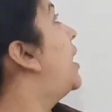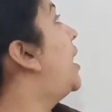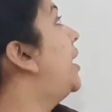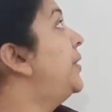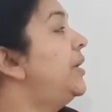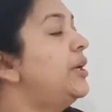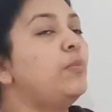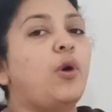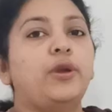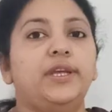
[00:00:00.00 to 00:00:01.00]
ionic
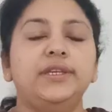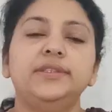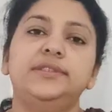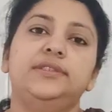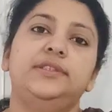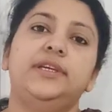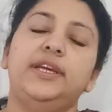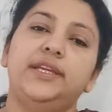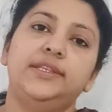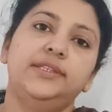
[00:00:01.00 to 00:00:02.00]
bonding
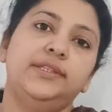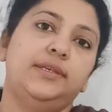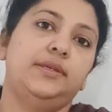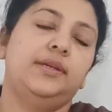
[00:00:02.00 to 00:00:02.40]
in